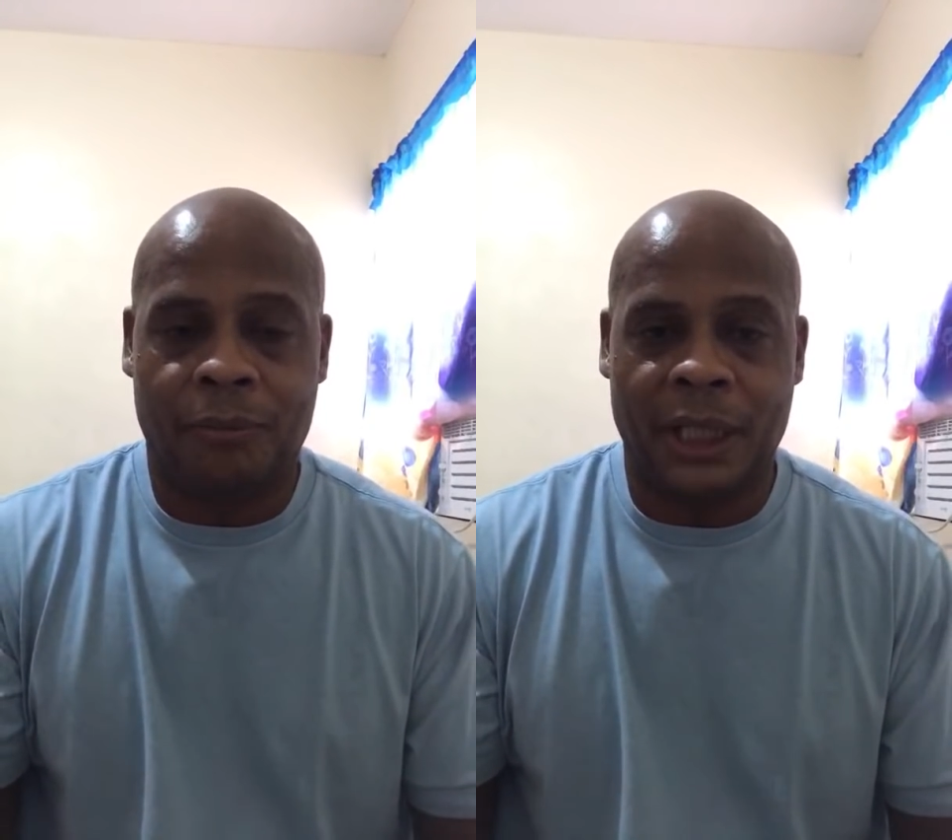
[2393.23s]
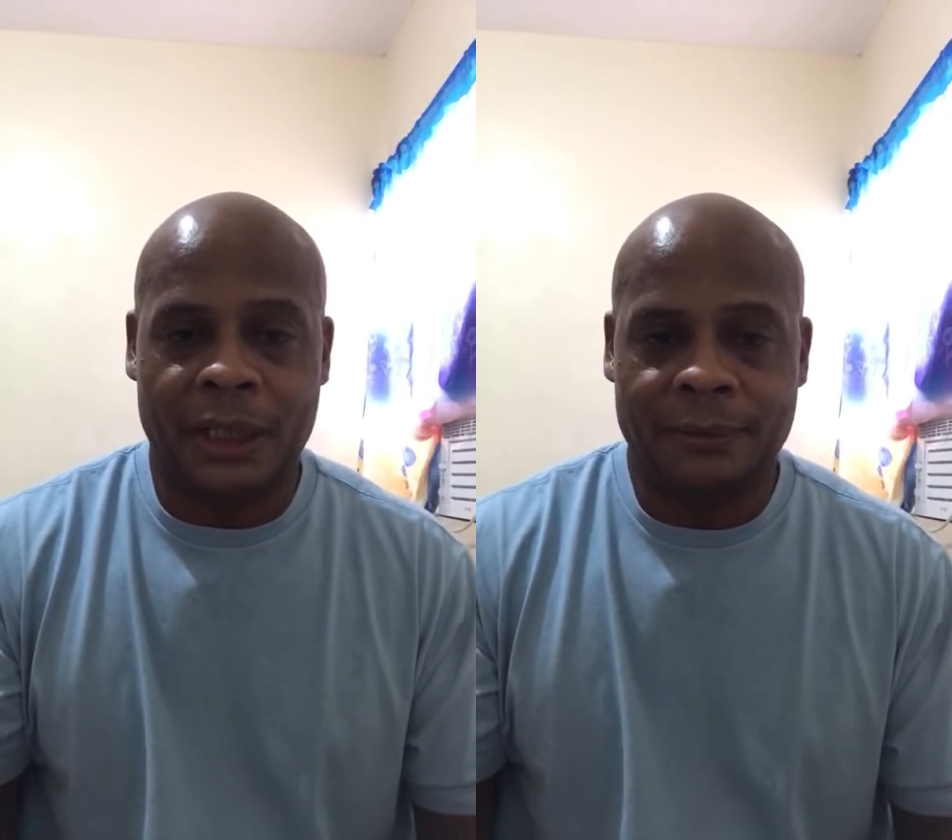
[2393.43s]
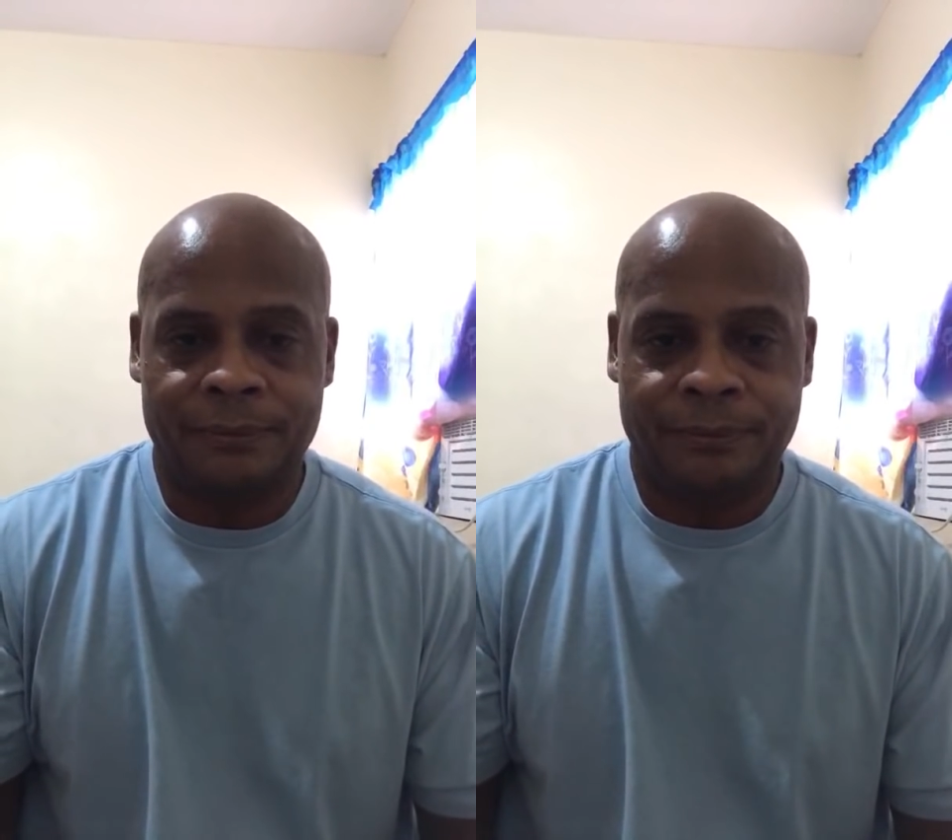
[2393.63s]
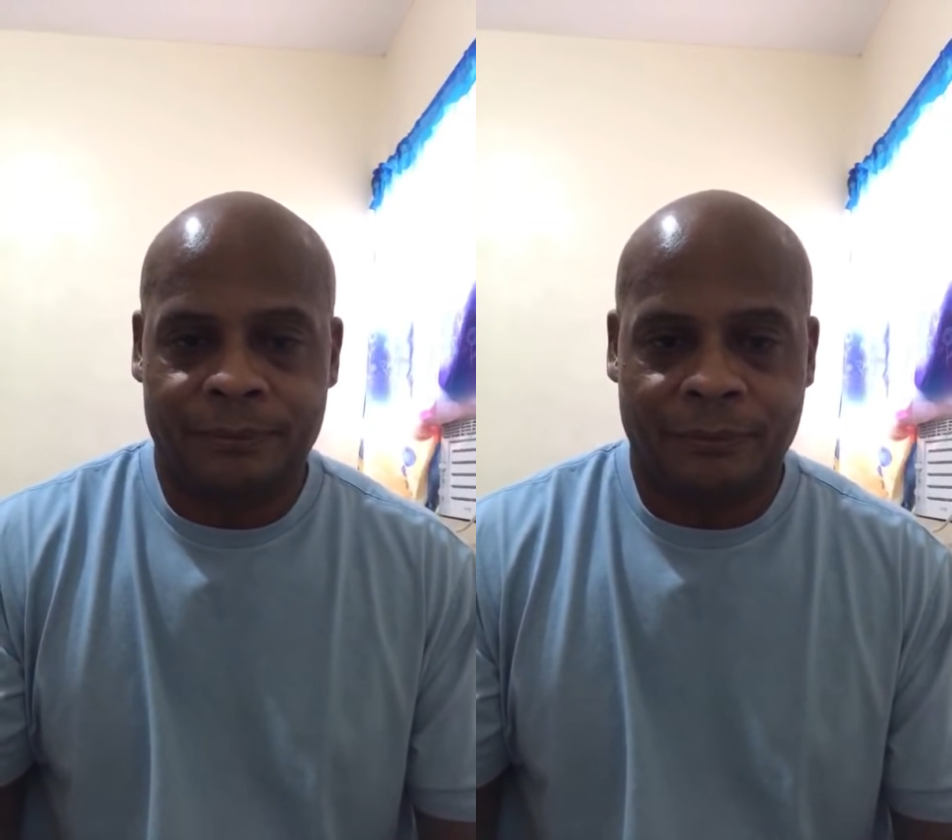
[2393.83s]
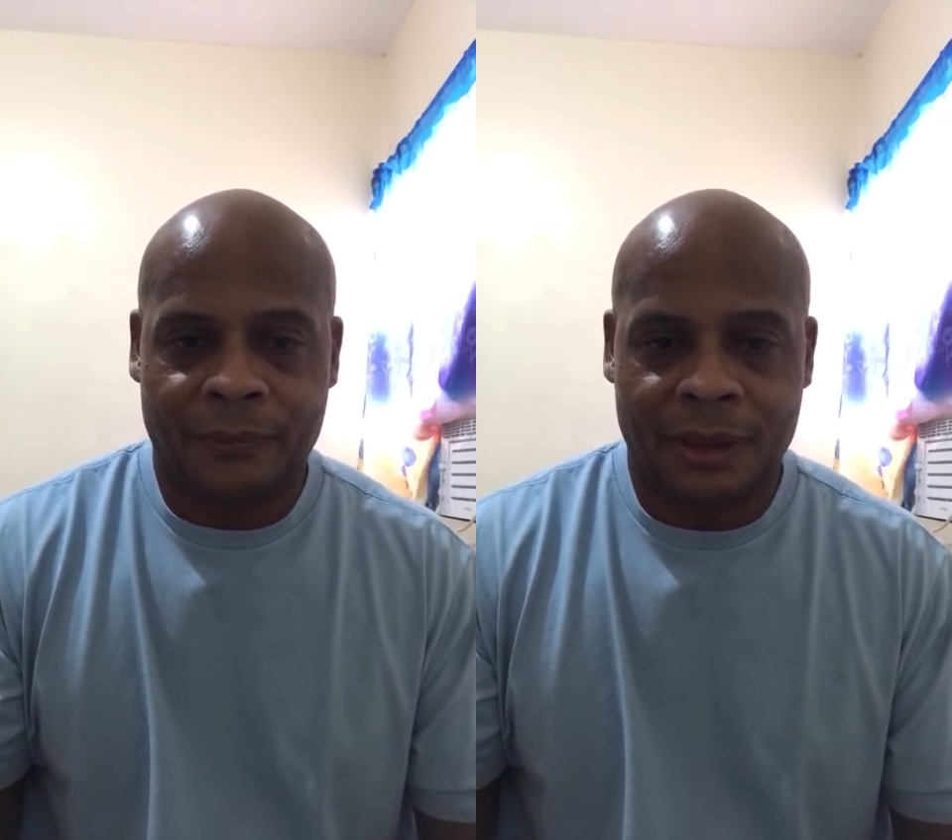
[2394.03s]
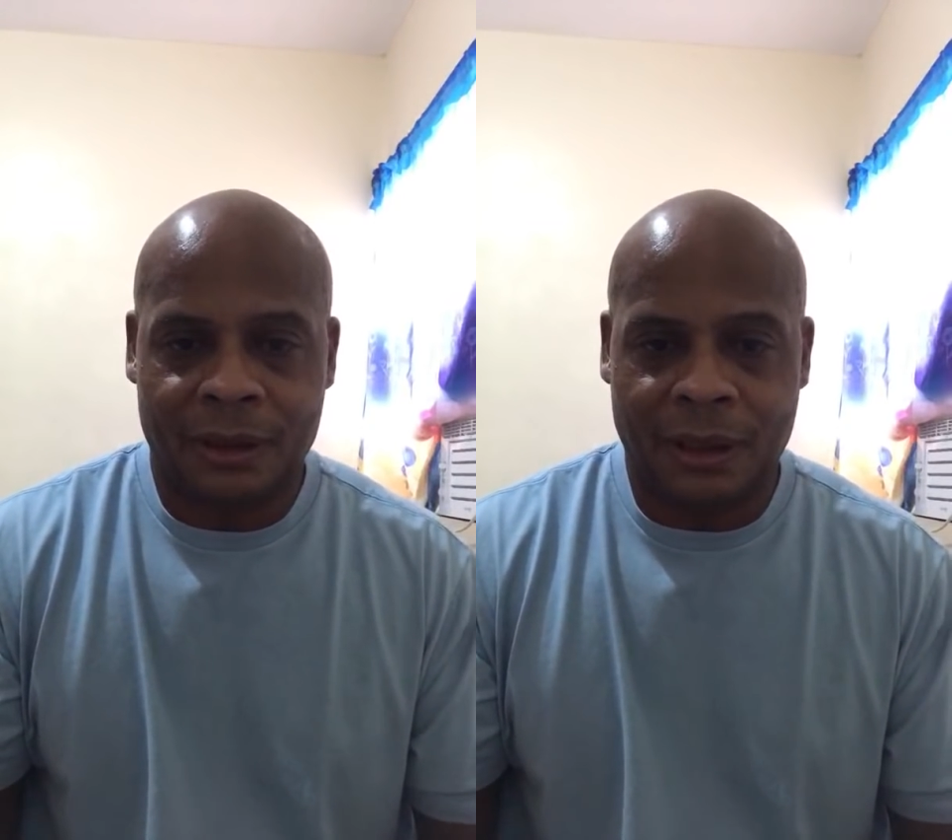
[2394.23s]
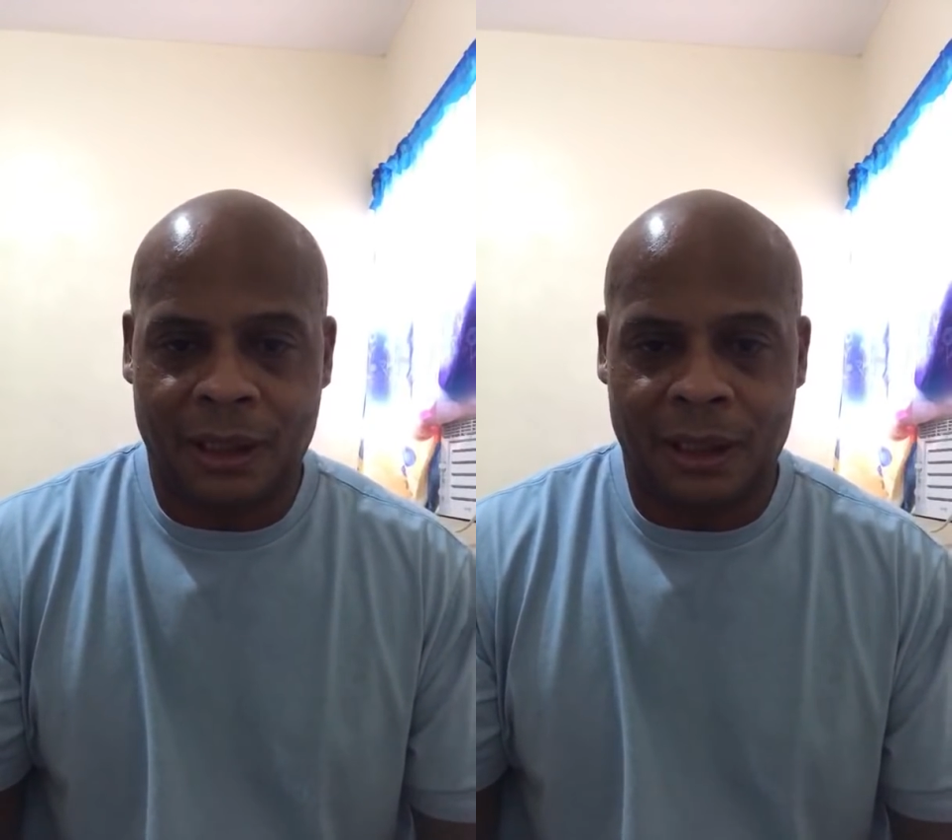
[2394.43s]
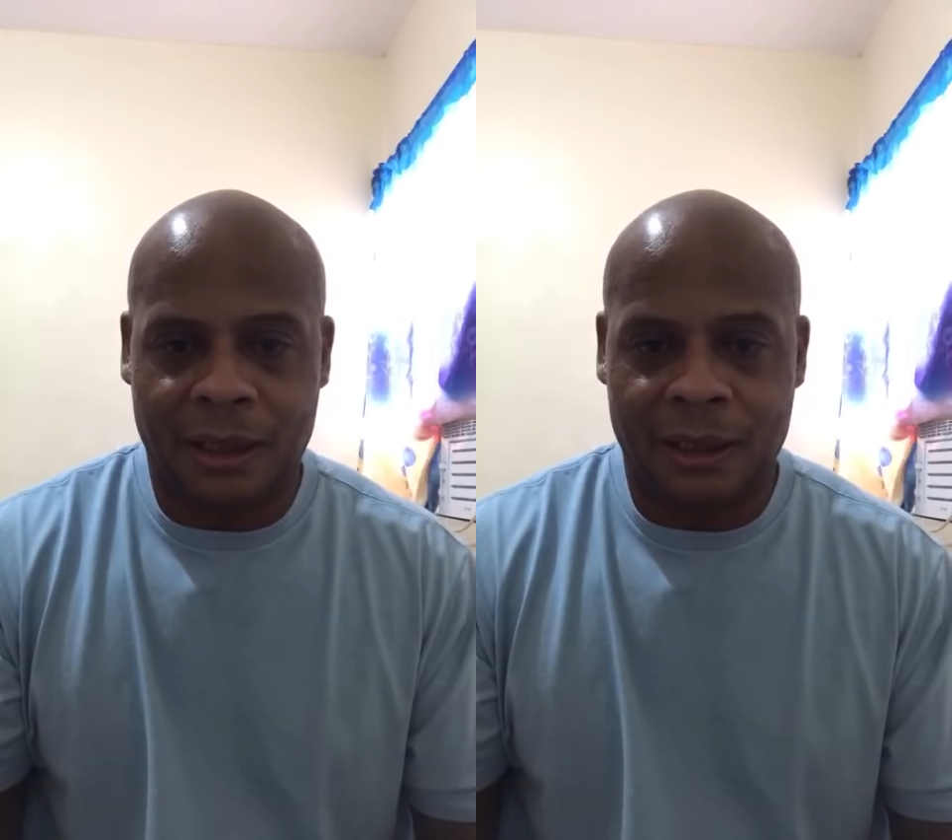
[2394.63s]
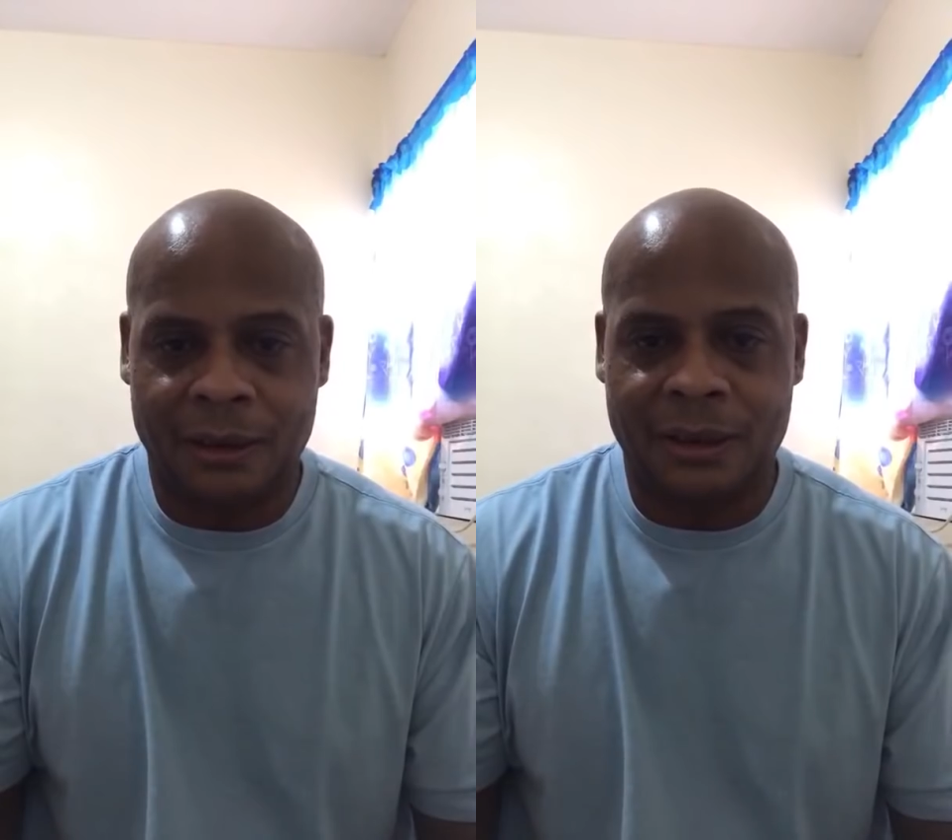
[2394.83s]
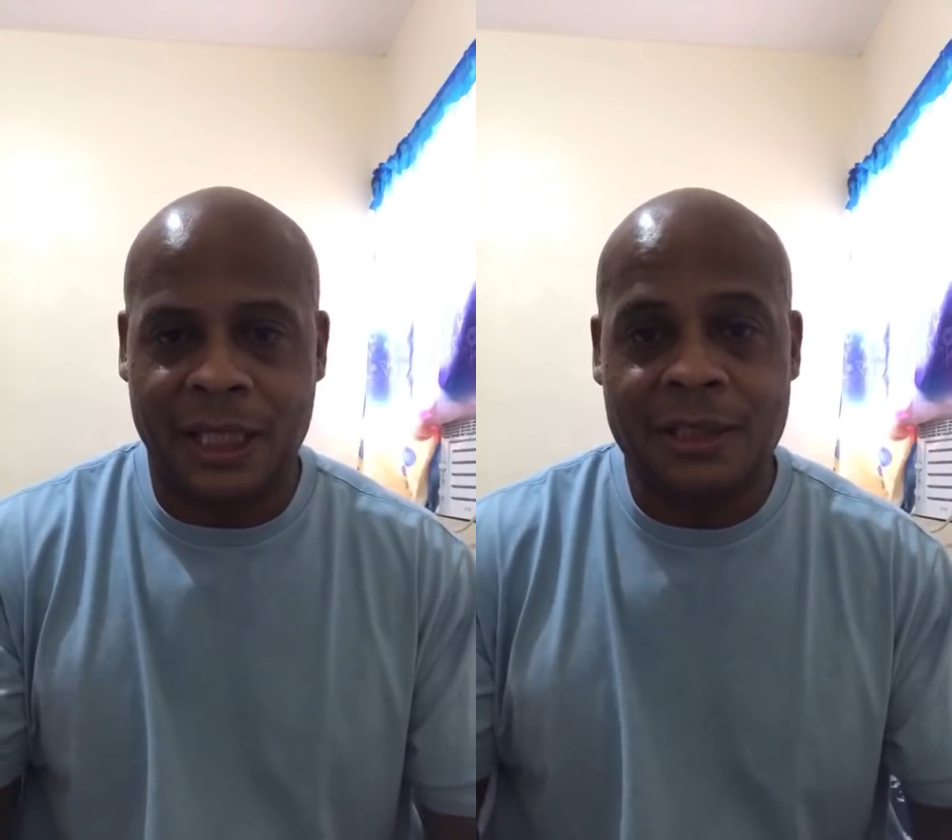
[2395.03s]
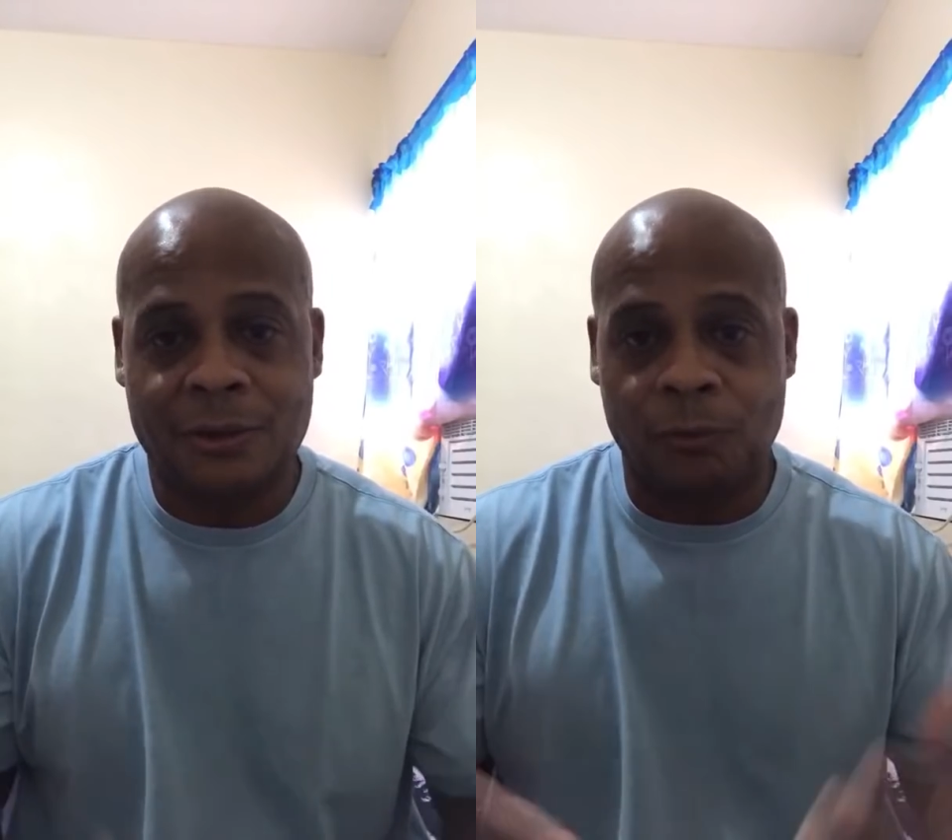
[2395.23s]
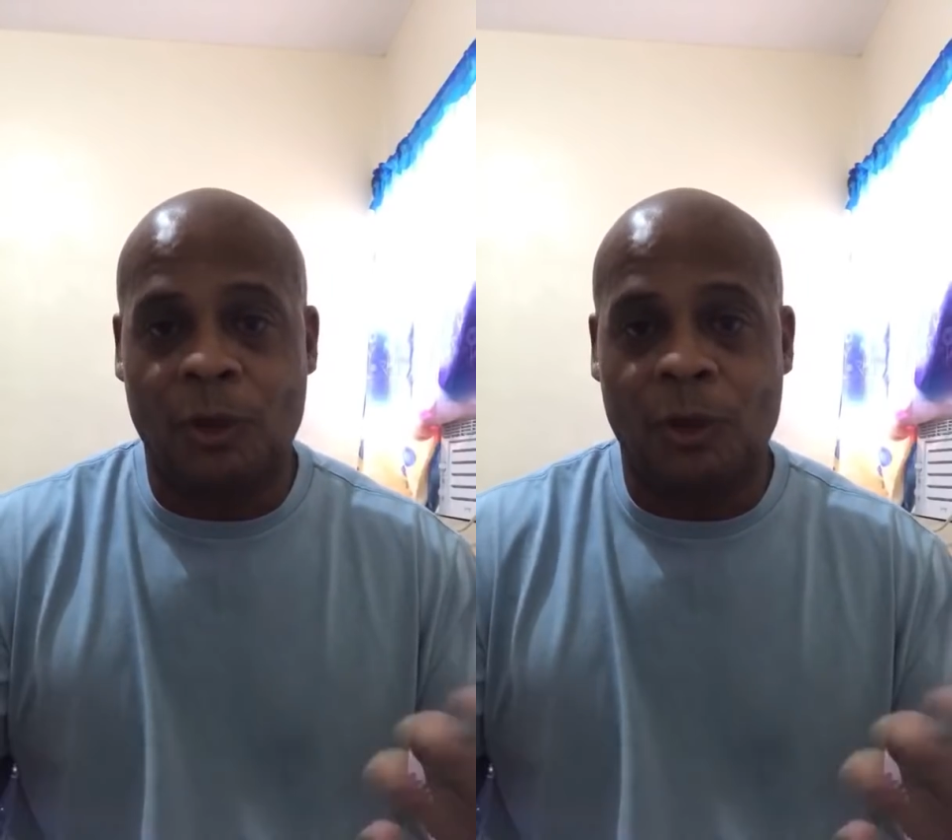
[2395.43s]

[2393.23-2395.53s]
But That's